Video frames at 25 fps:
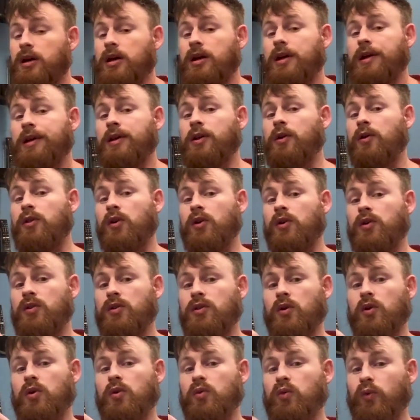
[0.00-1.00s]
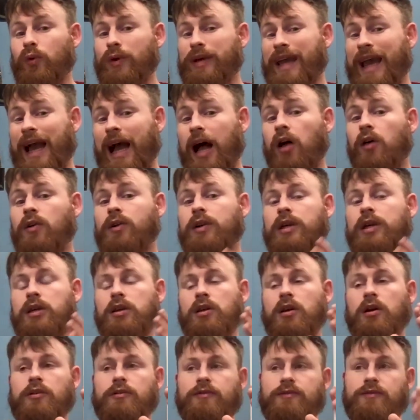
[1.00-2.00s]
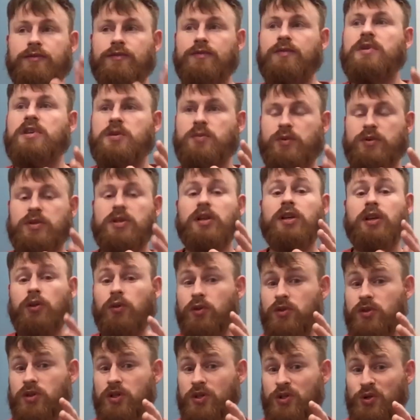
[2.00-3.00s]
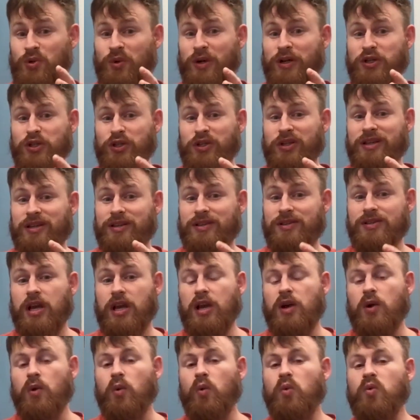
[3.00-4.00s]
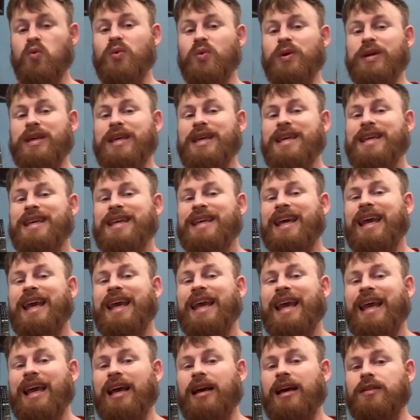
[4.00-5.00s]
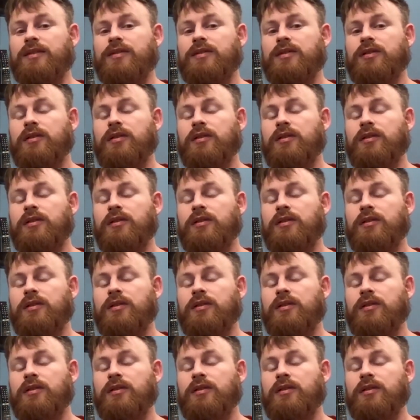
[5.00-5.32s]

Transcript: You know, the reality of this particular situation is we can't